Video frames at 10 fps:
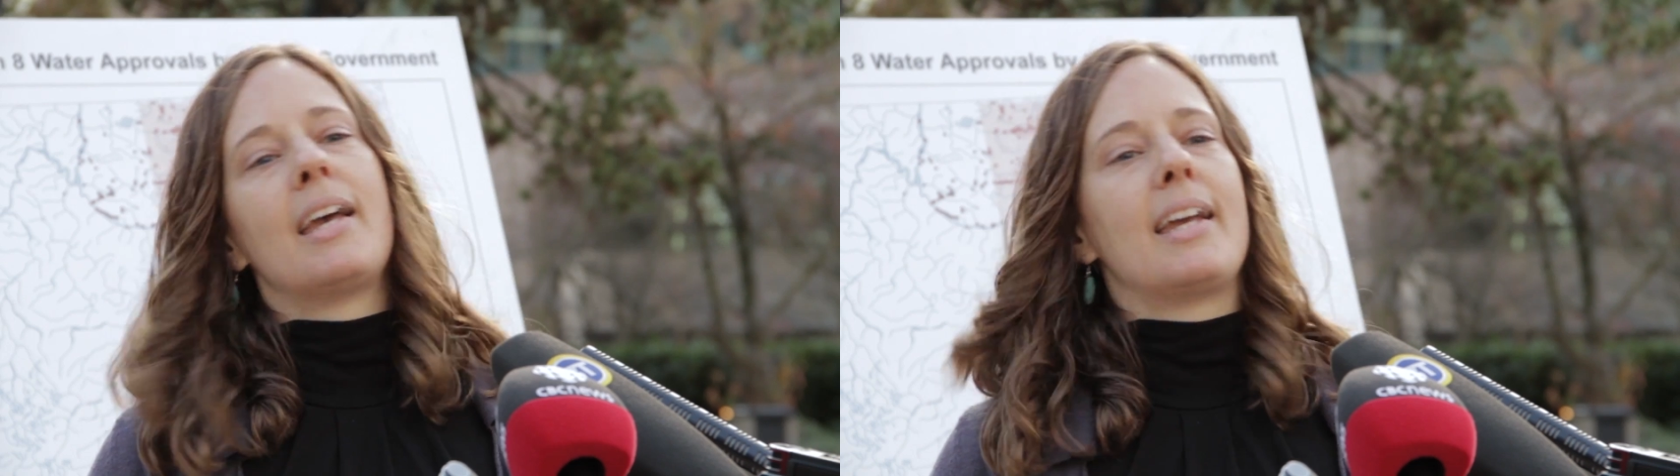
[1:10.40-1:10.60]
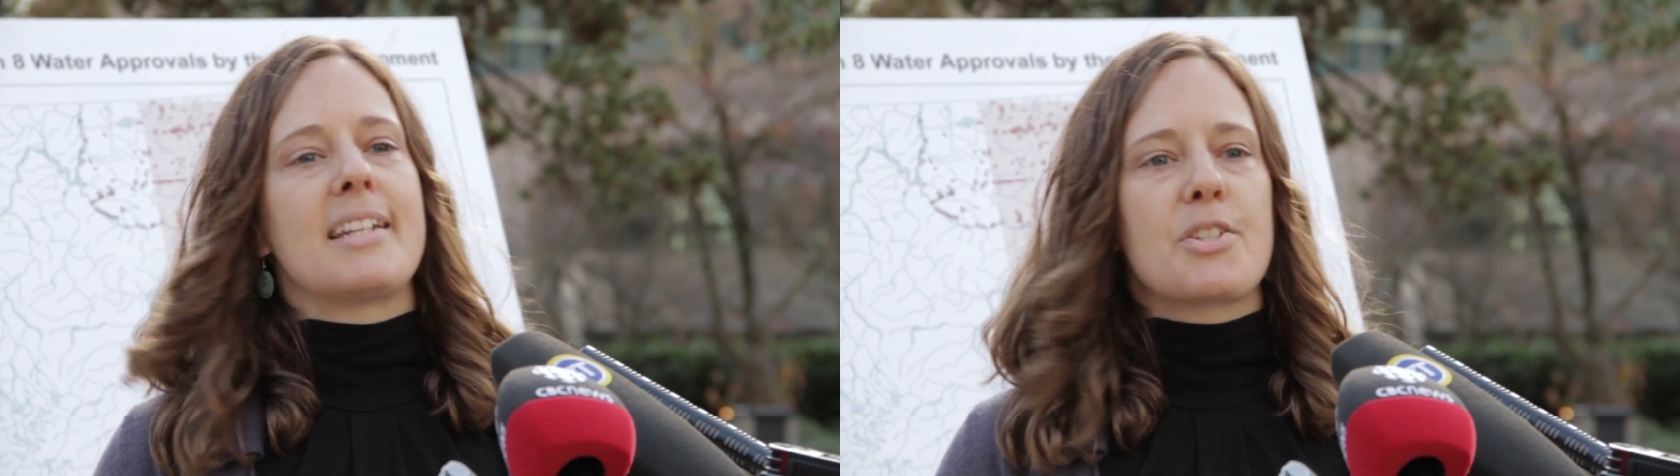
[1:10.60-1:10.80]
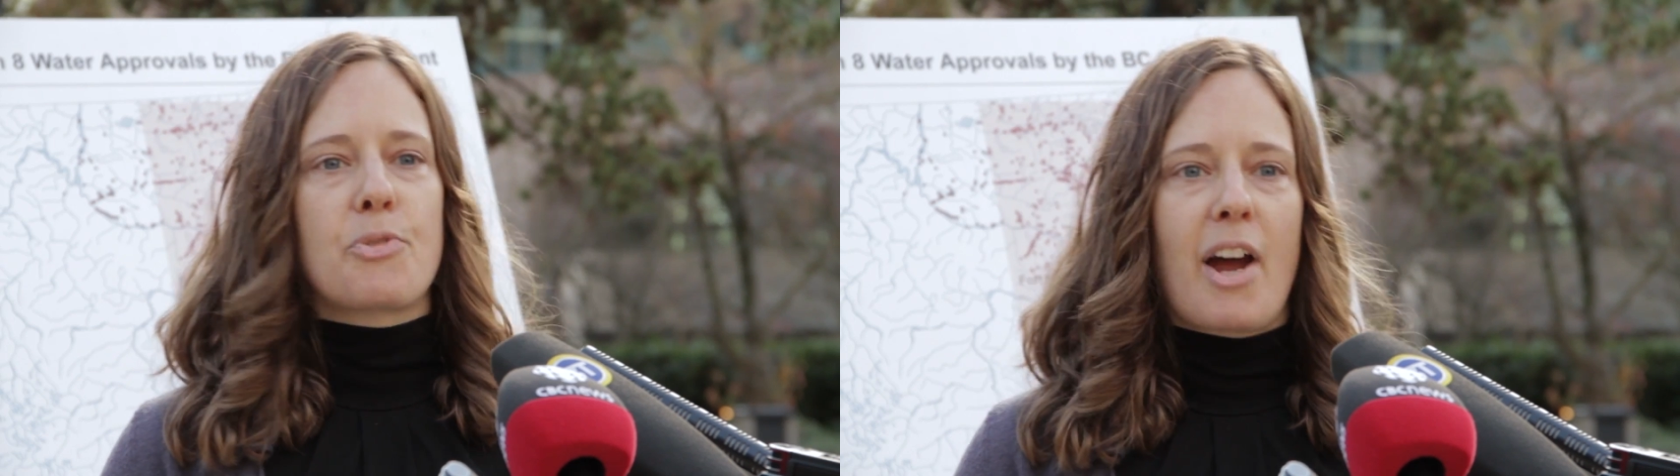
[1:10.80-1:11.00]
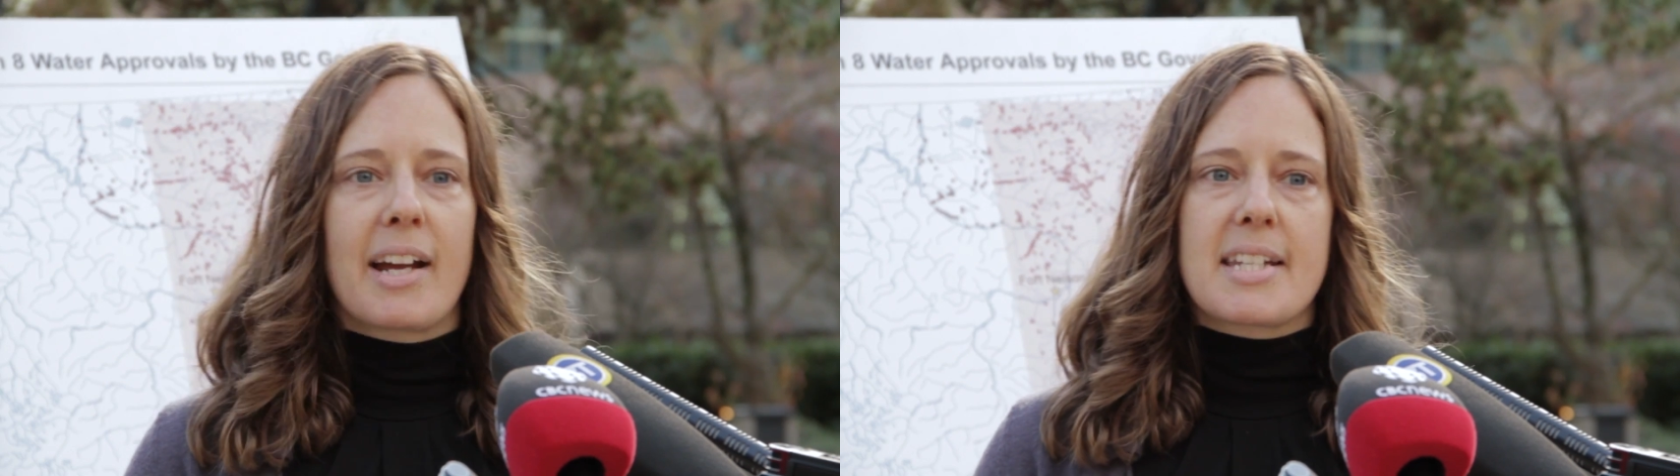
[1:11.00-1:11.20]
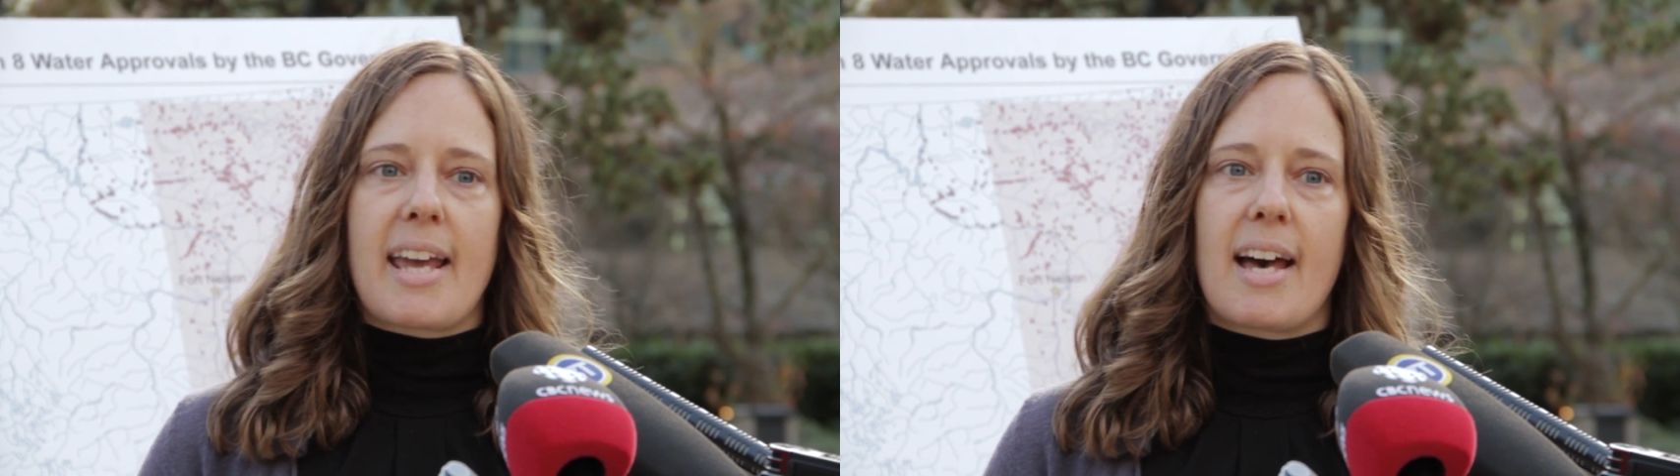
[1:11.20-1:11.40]
It is
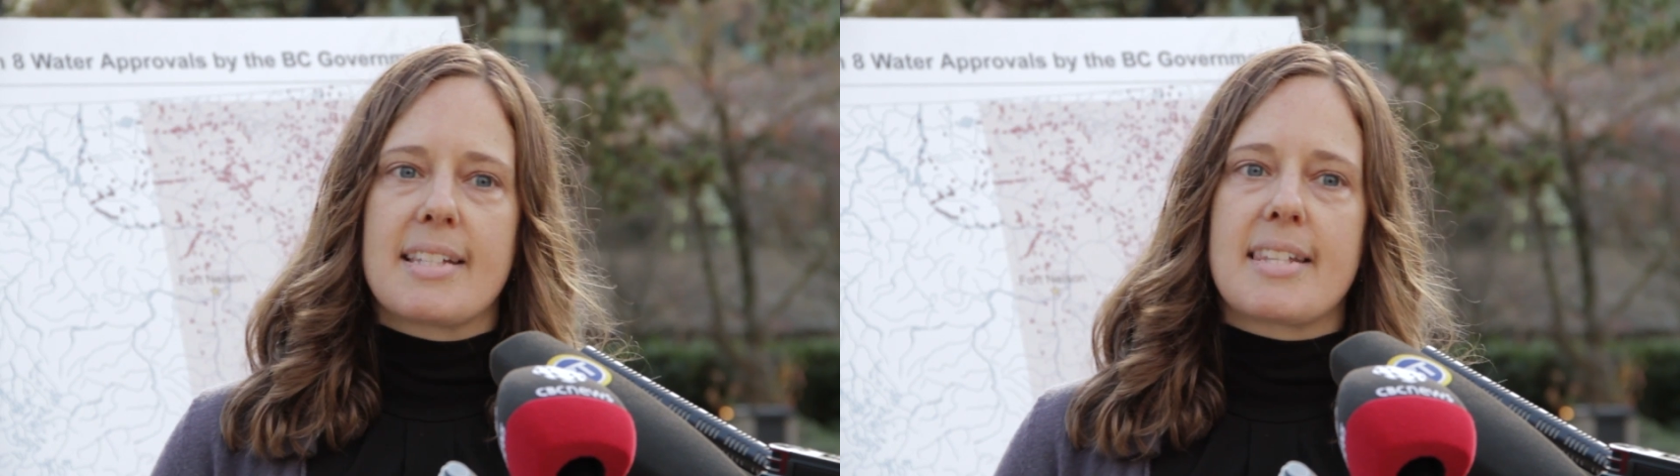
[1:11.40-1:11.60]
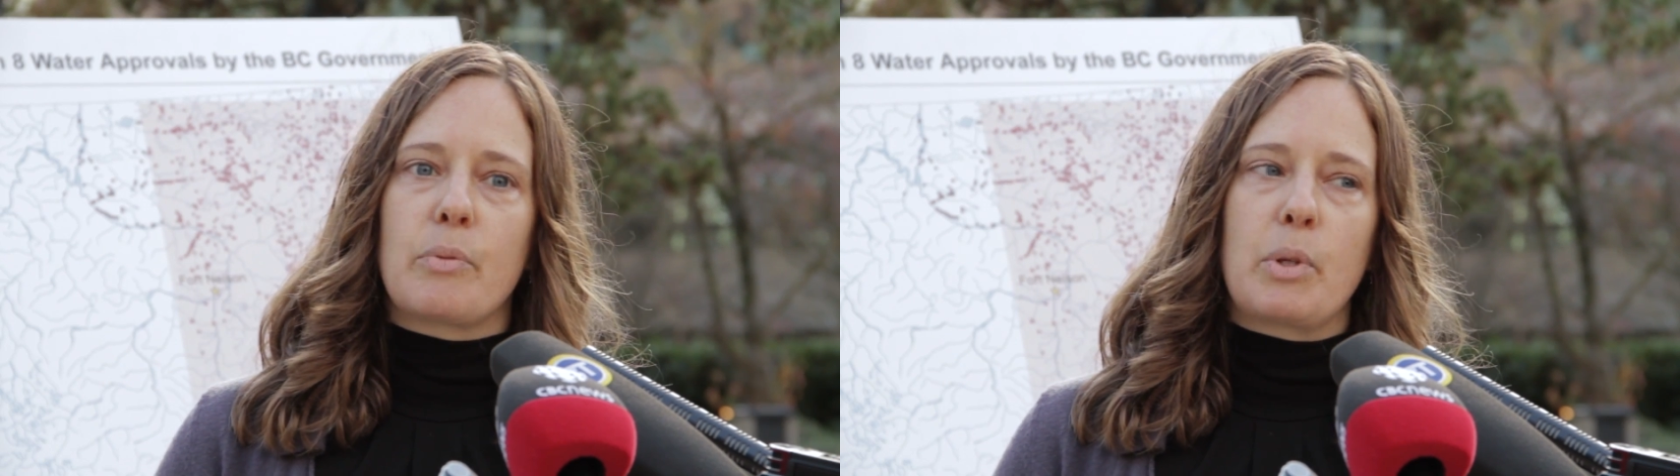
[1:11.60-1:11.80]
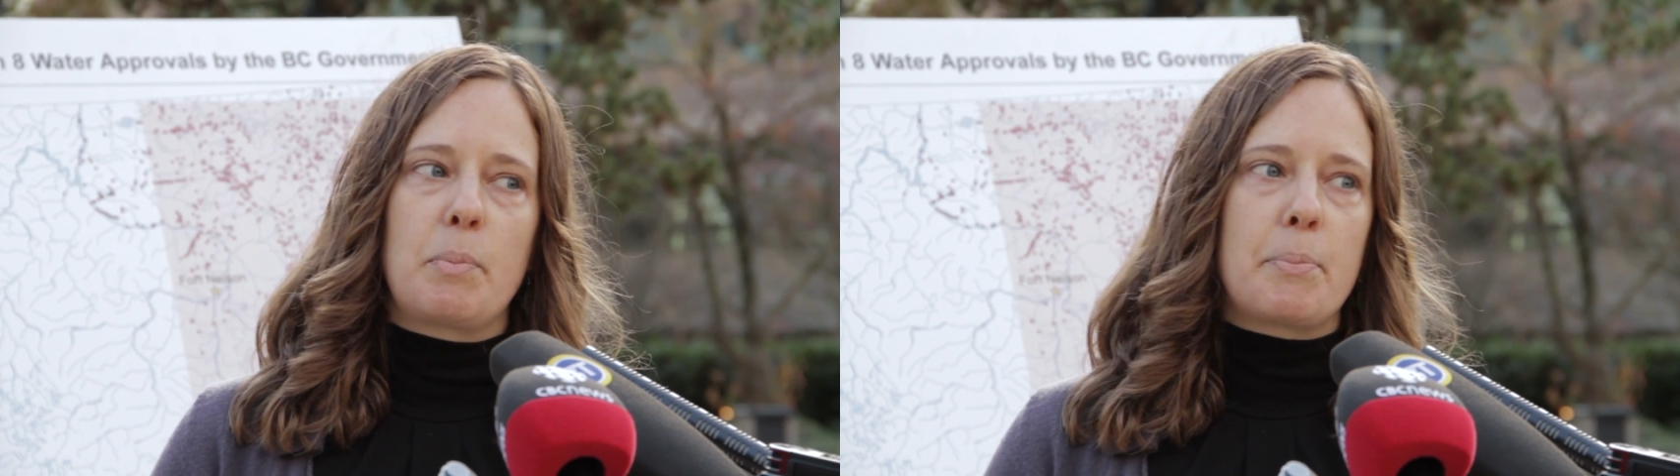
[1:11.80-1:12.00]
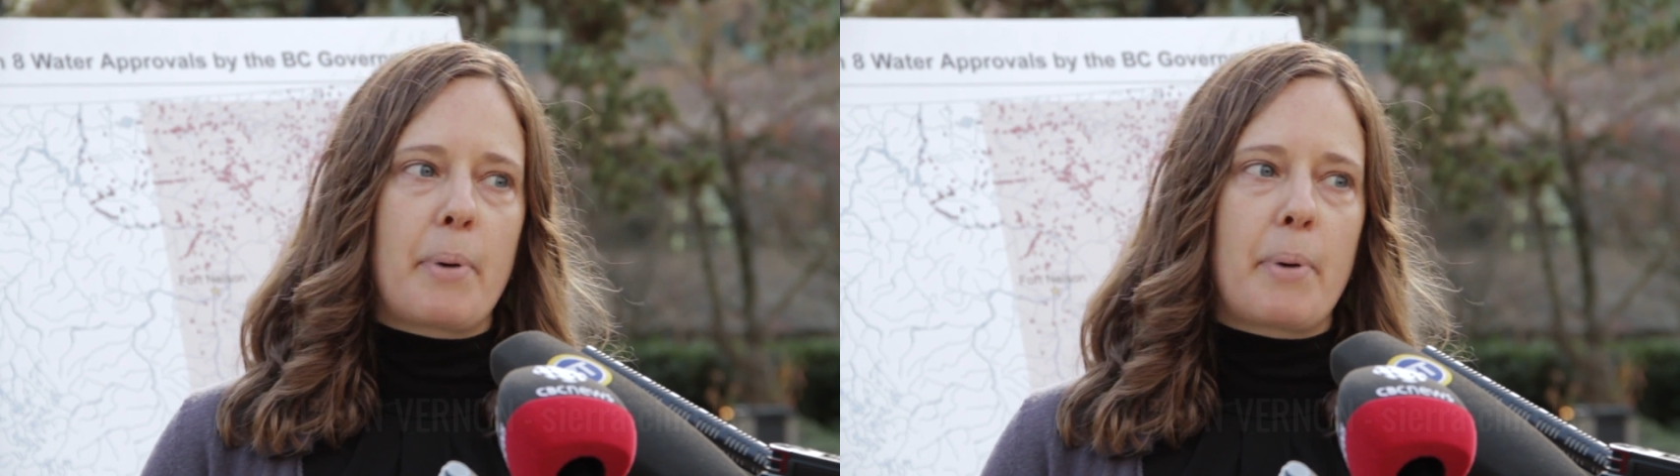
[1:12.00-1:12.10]
fracked gas that would be